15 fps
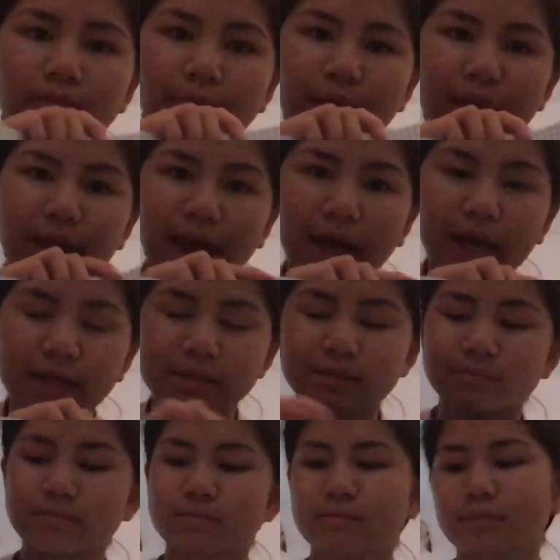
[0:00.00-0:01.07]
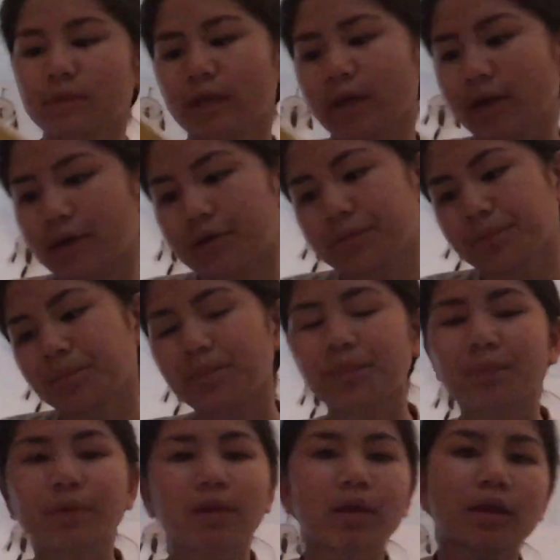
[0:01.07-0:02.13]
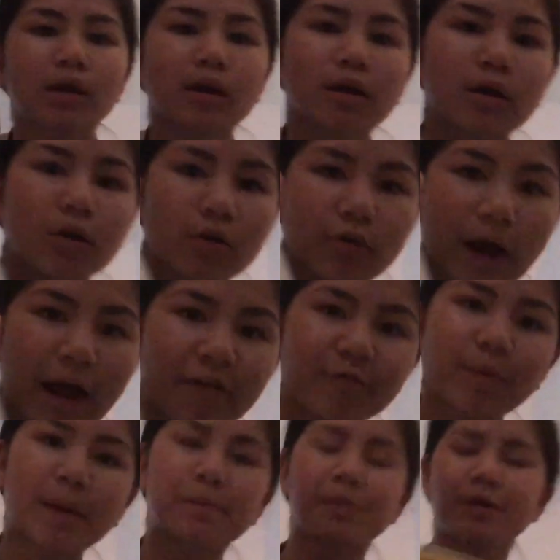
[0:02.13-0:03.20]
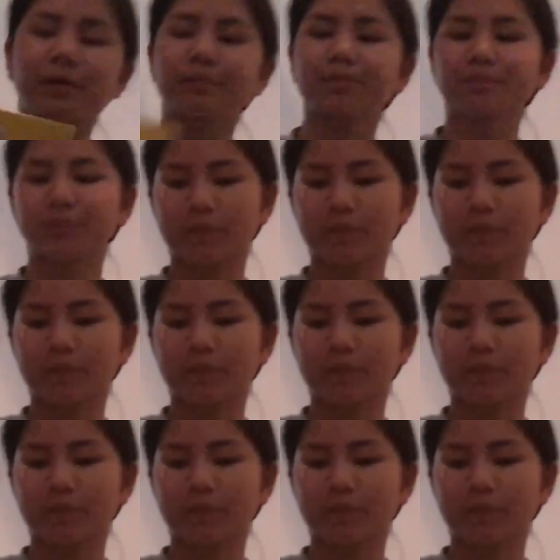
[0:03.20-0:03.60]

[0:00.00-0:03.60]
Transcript: But it has like graph paper,